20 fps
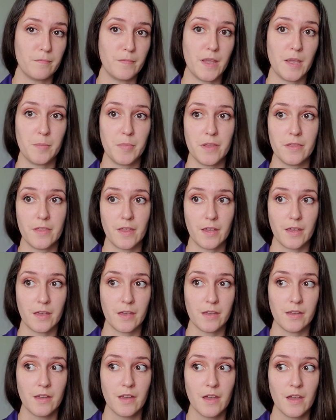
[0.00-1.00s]
Maybe
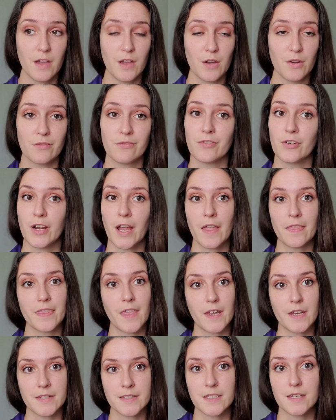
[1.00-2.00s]
they forget
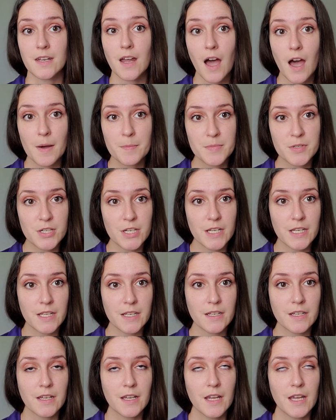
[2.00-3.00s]
that it's an
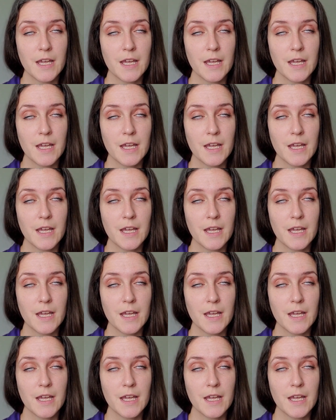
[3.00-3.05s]
option.